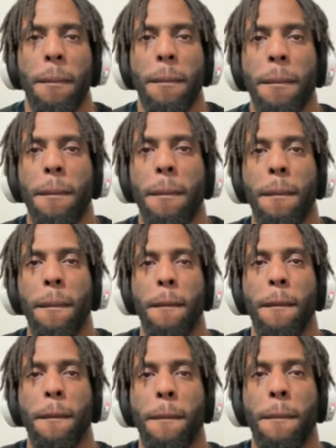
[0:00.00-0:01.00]

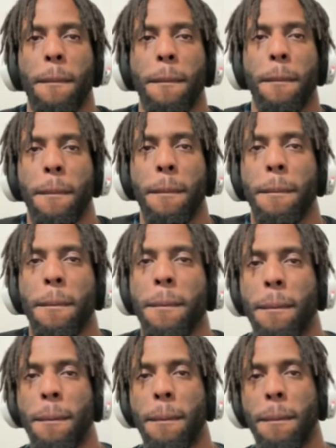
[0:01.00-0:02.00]

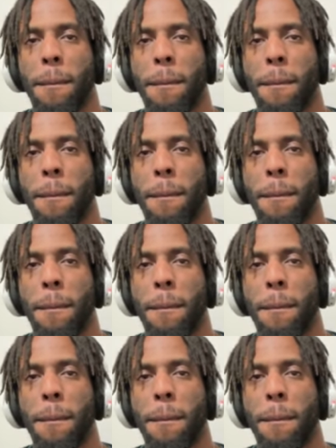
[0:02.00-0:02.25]
(silent)